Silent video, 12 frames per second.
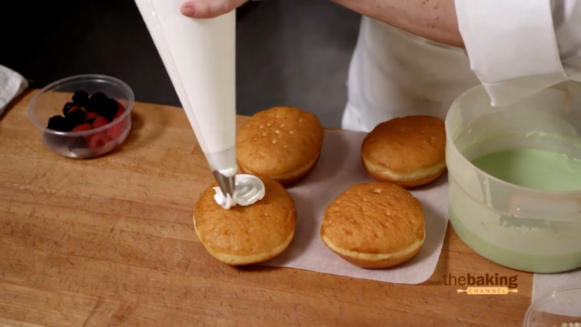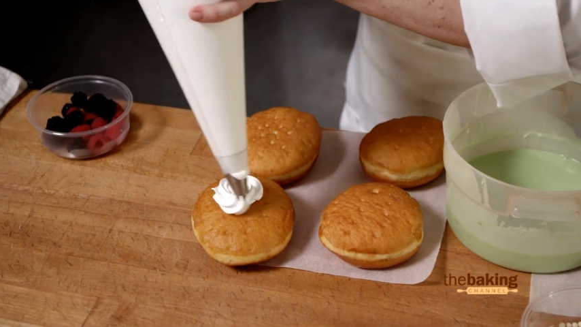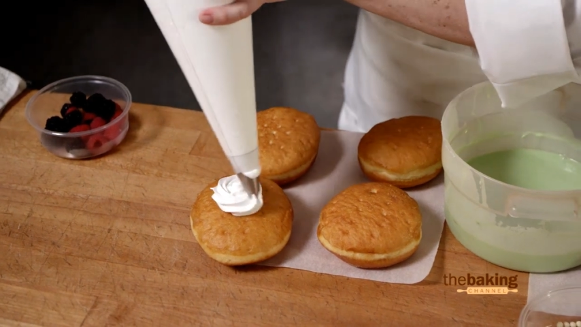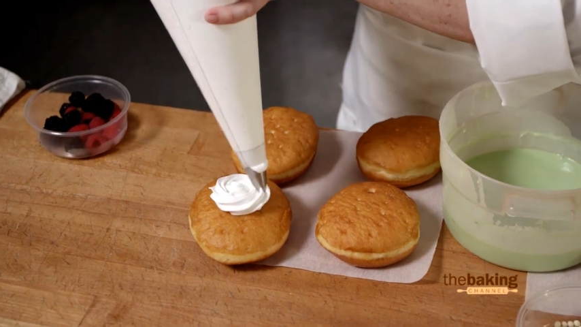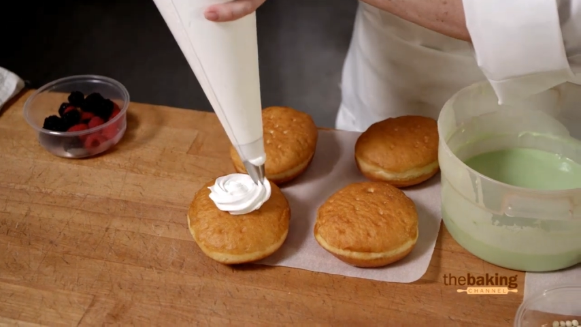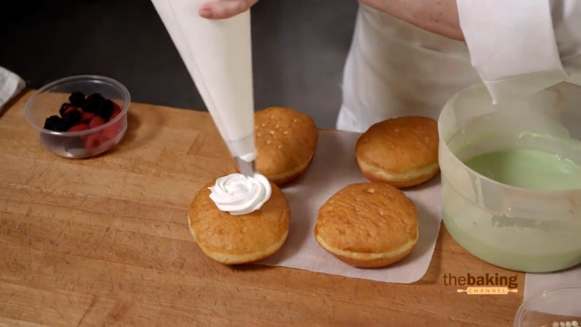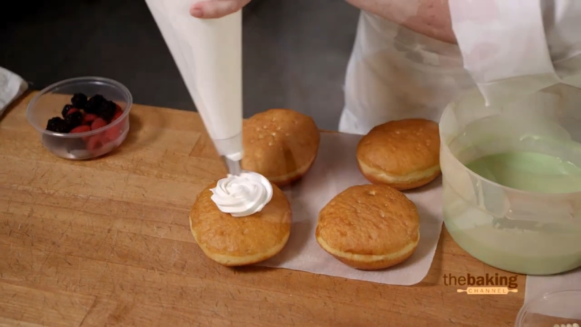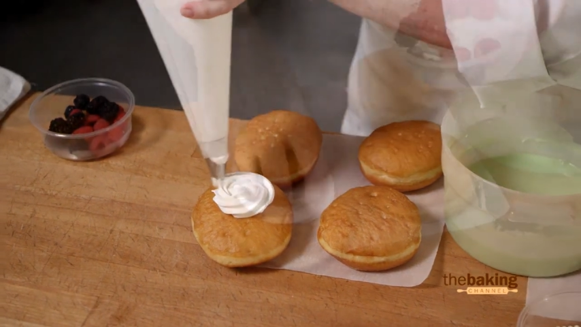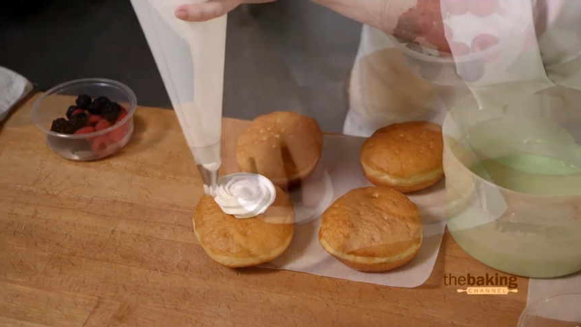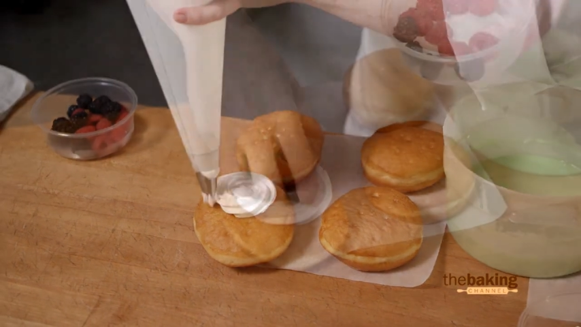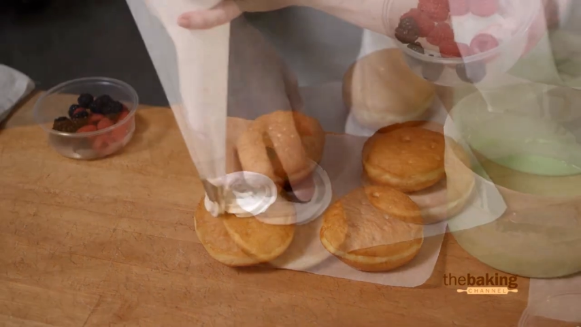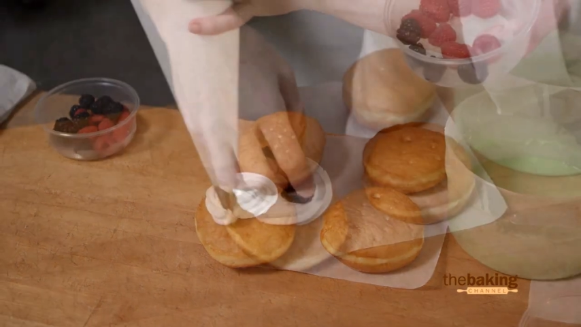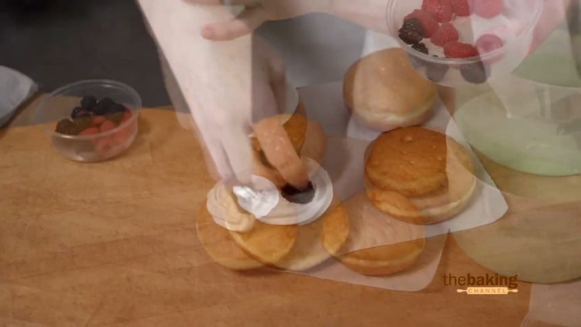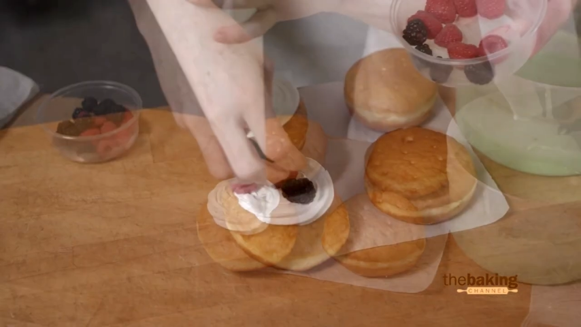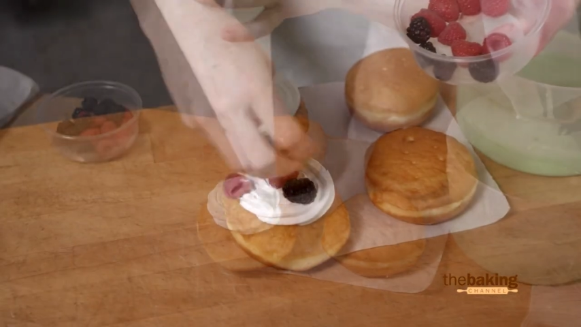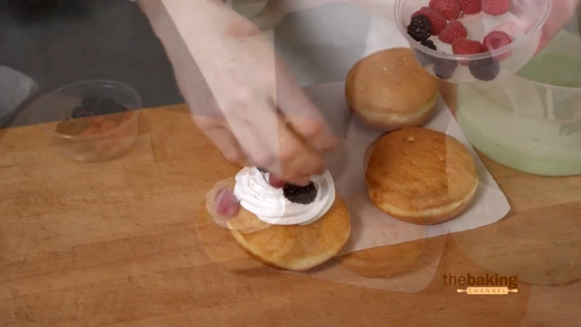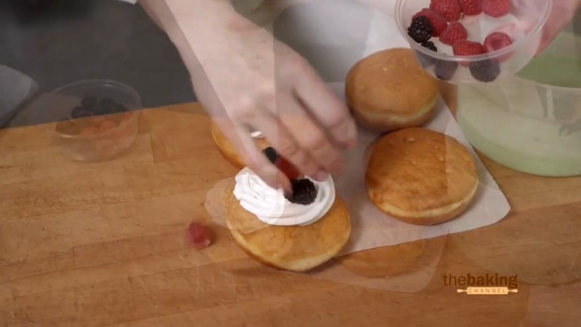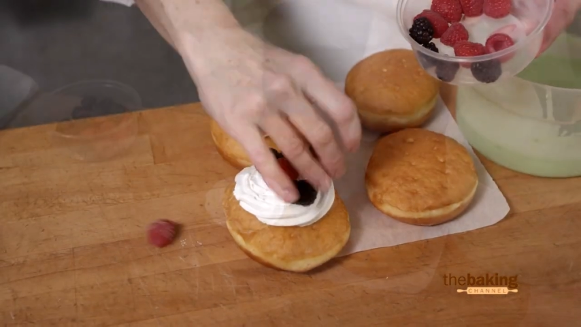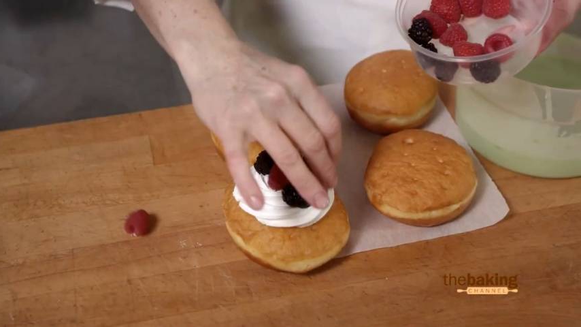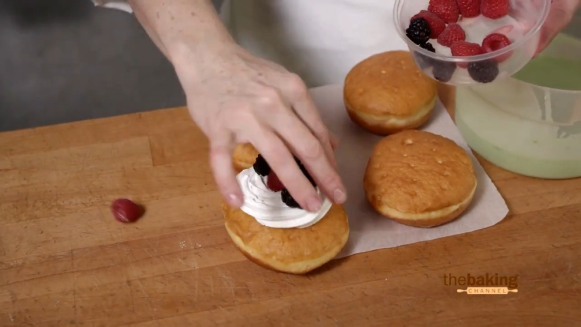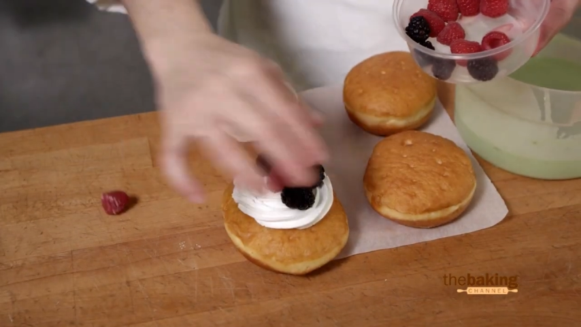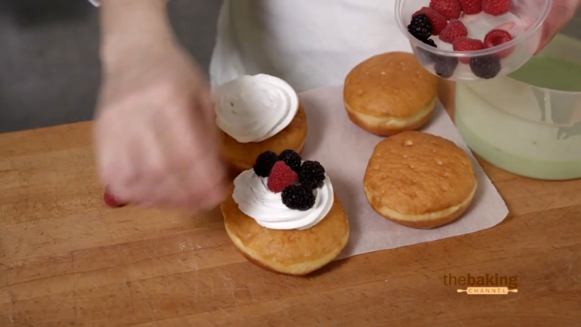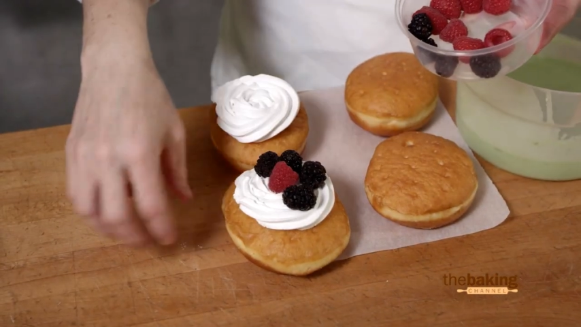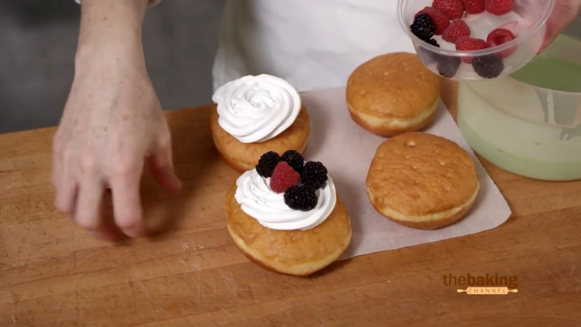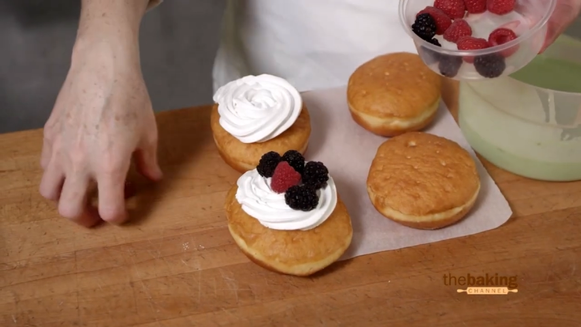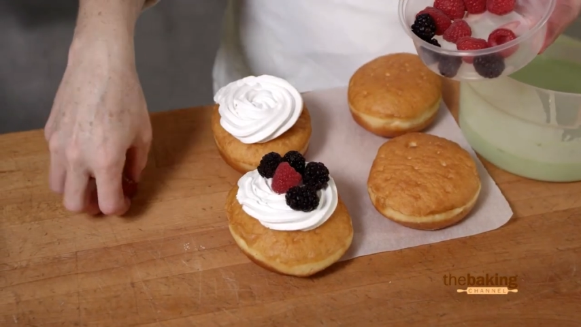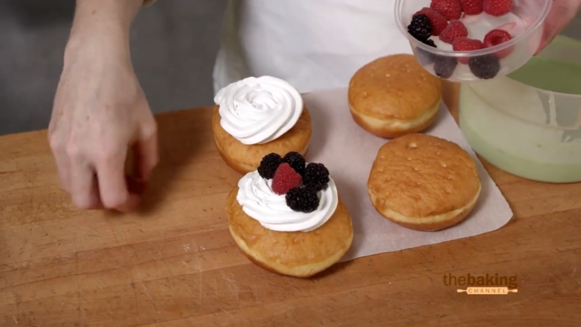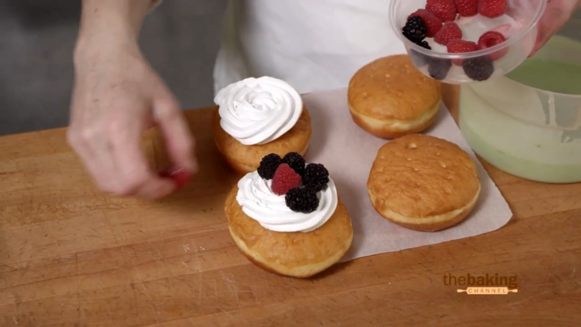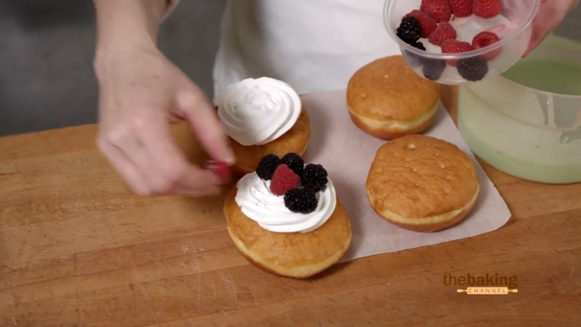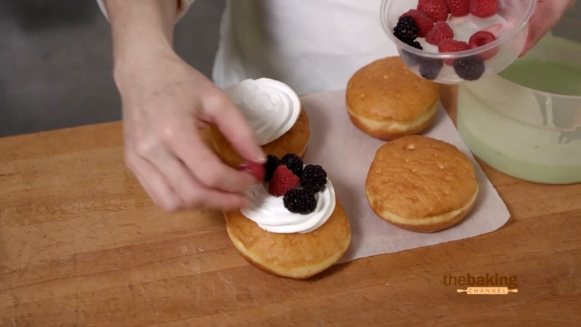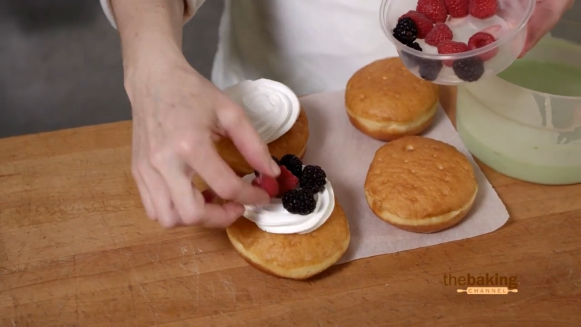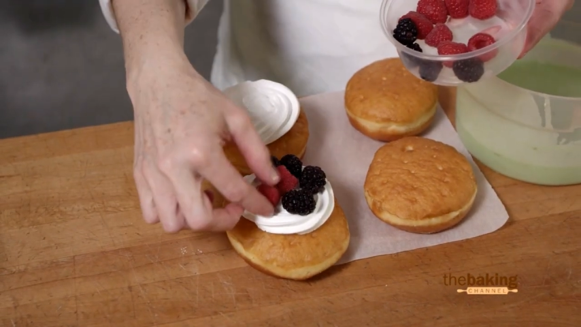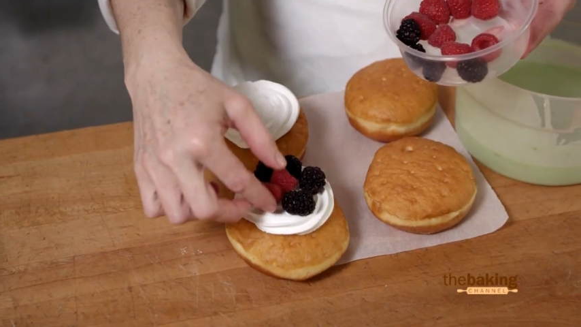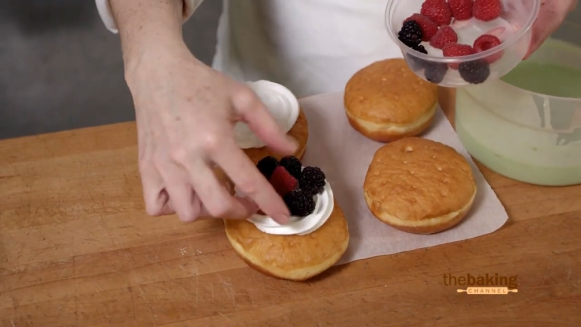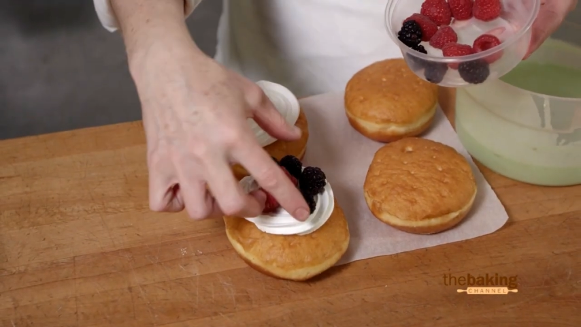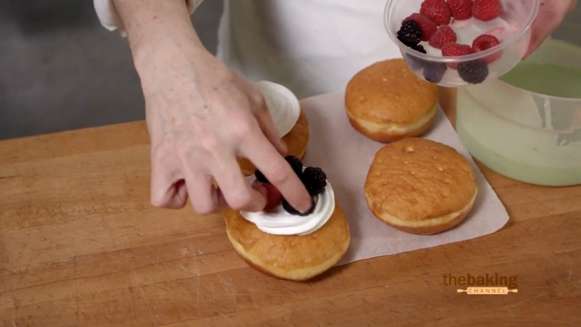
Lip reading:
No face is visible, so there are no lips to read.